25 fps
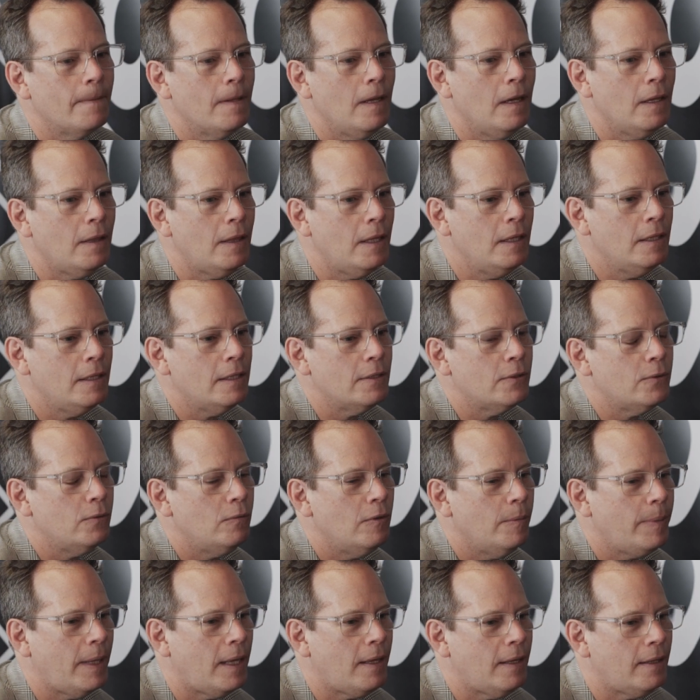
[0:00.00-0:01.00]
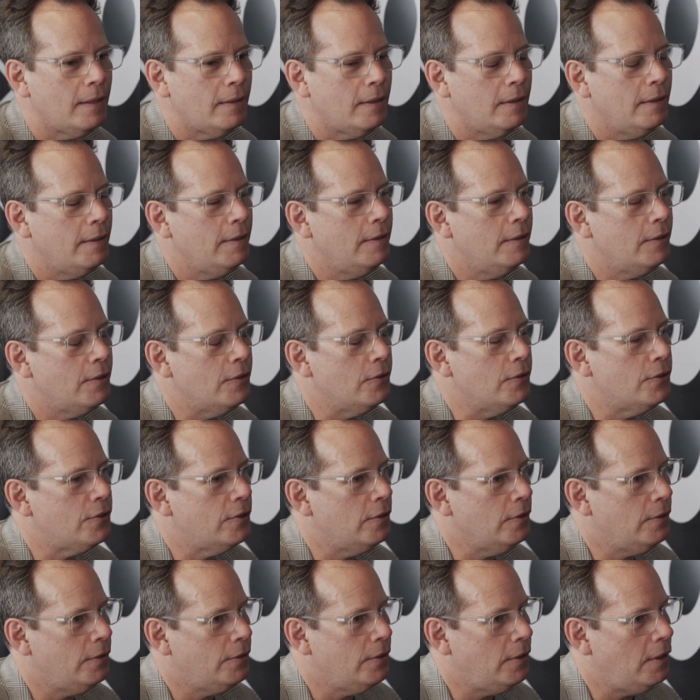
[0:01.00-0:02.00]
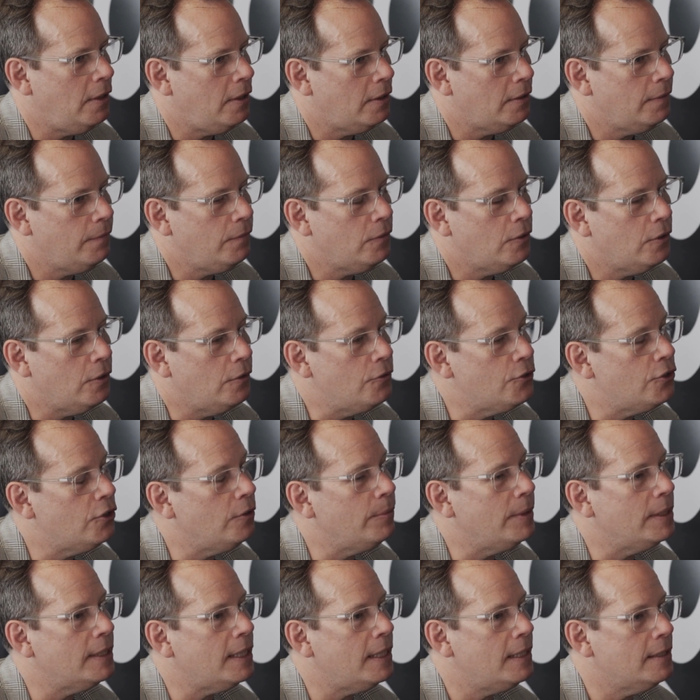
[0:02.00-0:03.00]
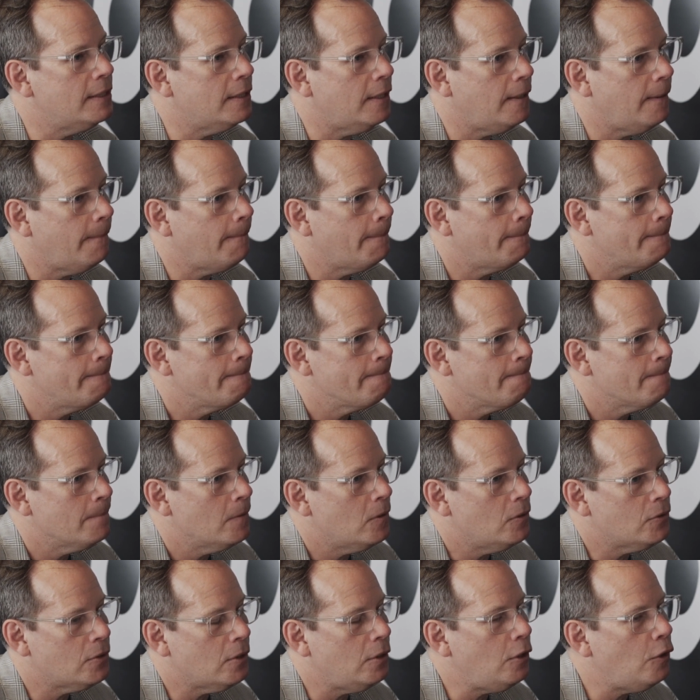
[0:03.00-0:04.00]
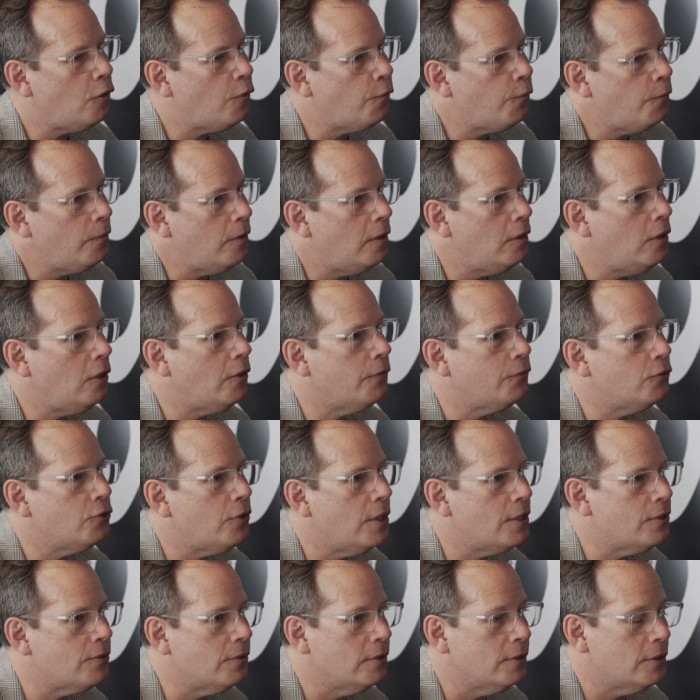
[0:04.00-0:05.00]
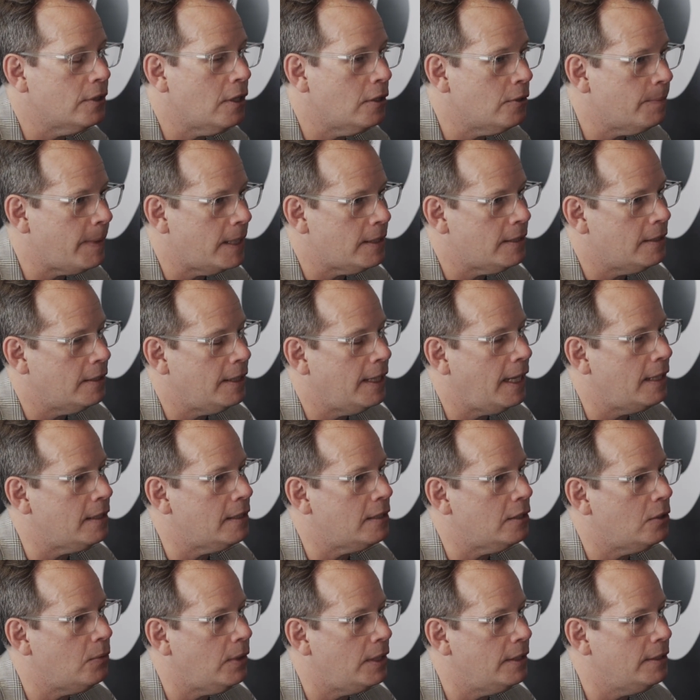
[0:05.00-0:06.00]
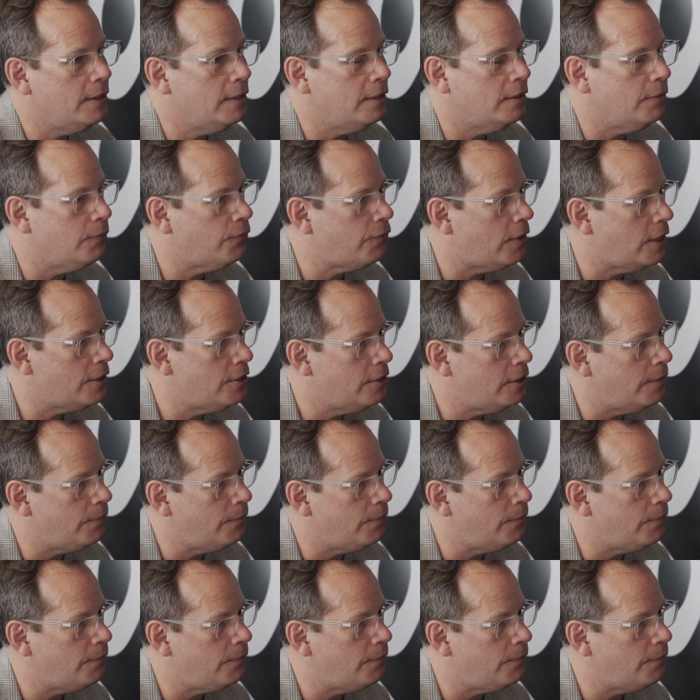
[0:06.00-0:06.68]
I think it's all about consuming data, because a lot of treasurers goes back to the antiquated and fractured